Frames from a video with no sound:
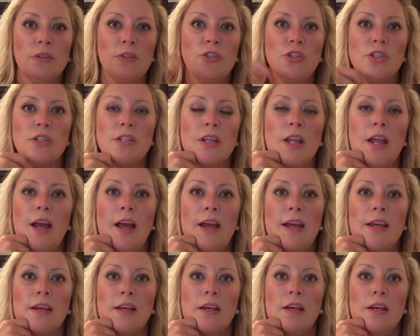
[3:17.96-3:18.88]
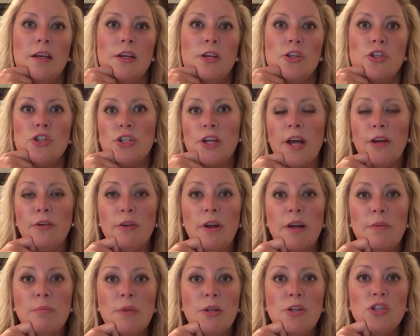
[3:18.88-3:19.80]
Just like
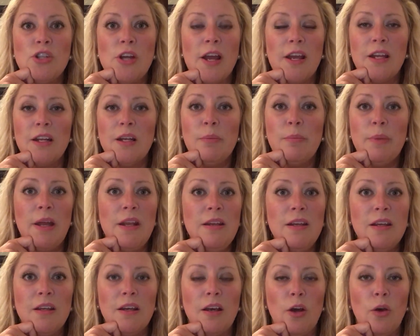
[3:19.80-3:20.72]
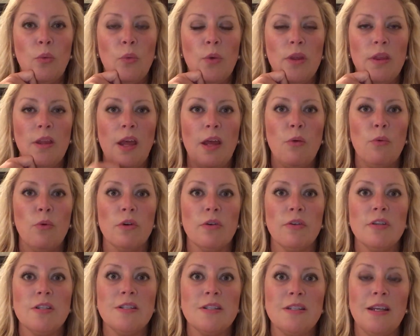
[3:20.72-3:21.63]
Shadrach, Meshach, and Abednego when they were
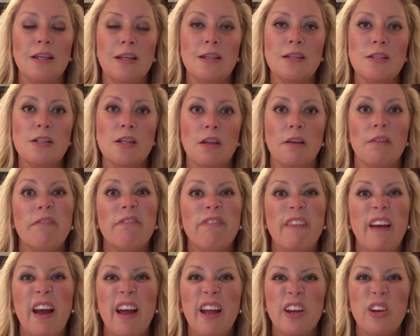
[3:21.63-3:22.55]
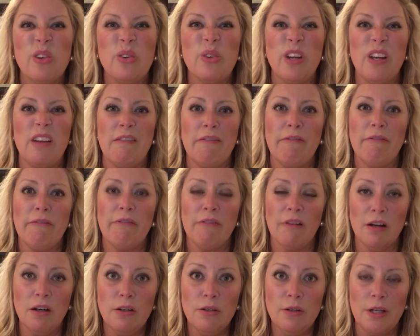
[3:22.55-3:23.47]
sent into the fiery
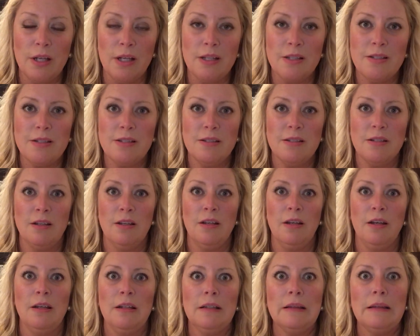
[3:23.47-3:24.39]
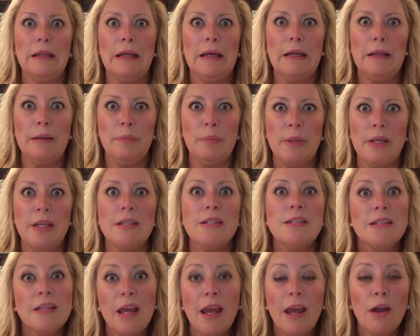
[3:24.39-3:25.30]
furnace. That'd be
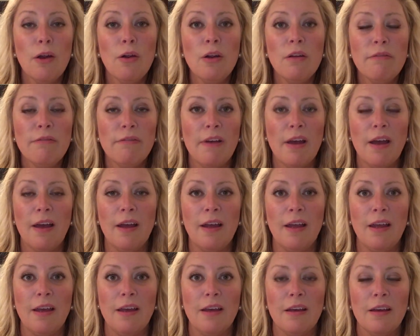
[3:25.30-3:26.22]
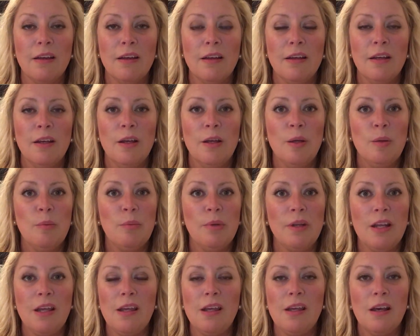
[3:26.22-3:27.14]
terrifying.
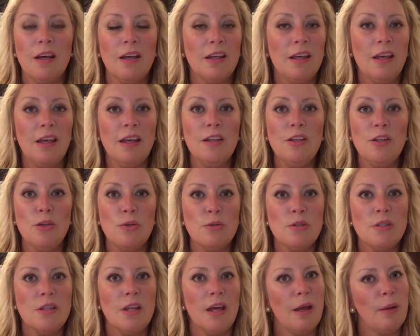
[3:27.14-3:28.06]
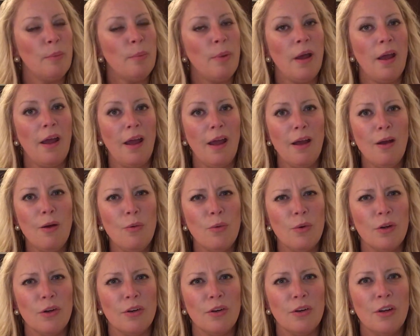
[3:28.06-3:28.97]
But he again used that
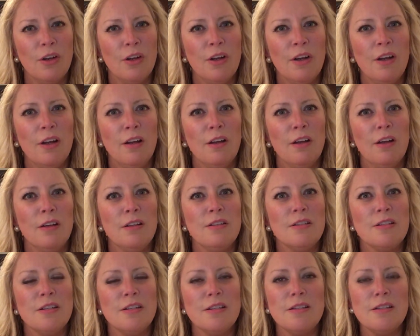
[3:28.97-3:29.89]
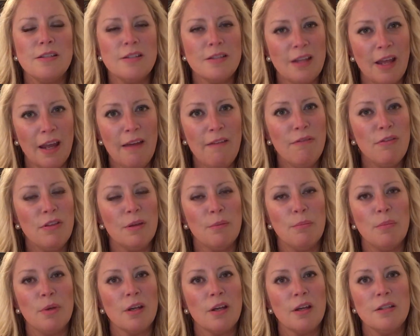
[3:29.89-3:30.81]
power to save
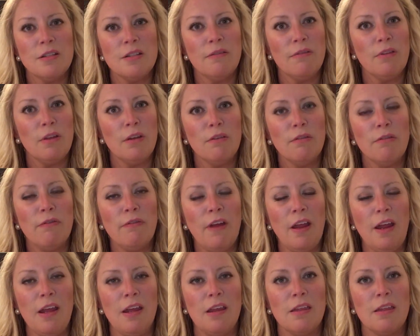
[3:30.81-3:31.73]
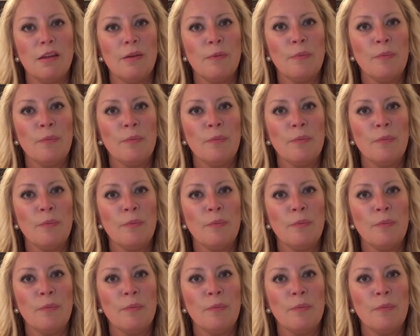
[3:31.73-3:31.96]
them because of their faith.